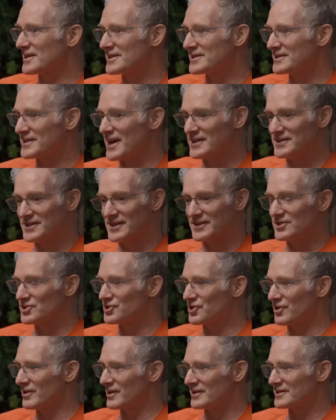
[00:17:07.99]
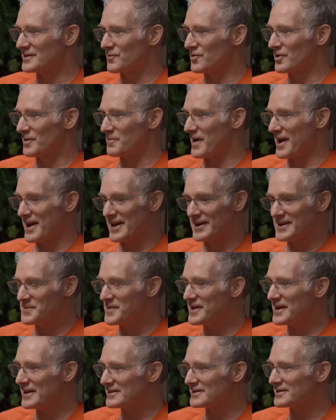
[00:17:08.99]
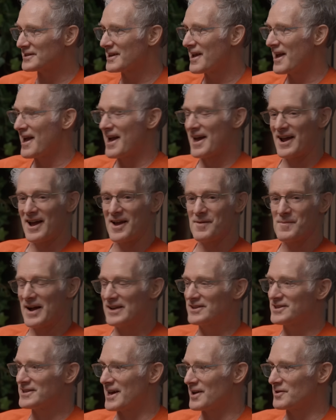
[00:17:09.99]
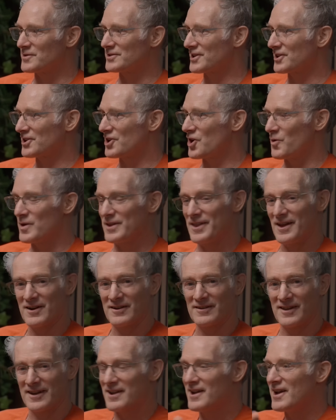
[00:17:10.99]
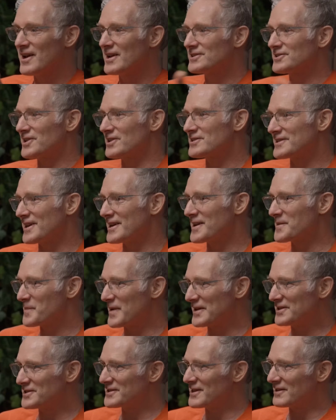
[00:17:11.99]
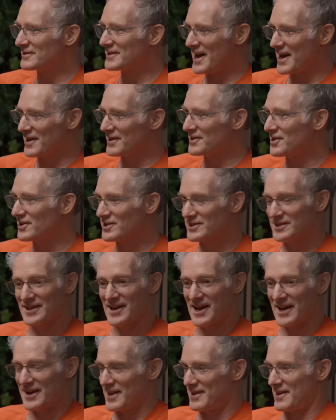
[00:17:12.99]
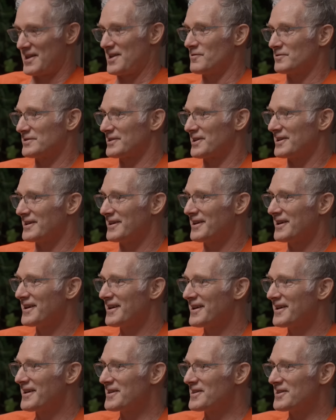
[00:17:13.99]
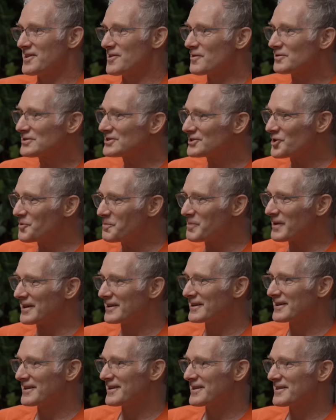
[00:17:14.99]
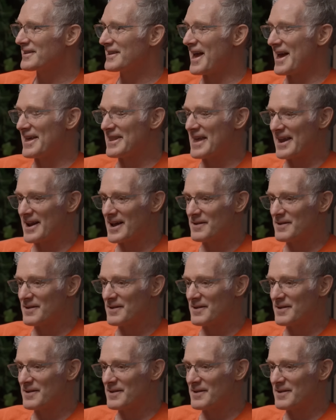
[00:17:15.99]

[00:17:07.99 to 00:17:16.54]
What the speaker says: a success in the journalism world by any means, and I imagined that I was going to go in there and start sending pitches out to editors, and then I was going to, that was stupid. Mm-hmm.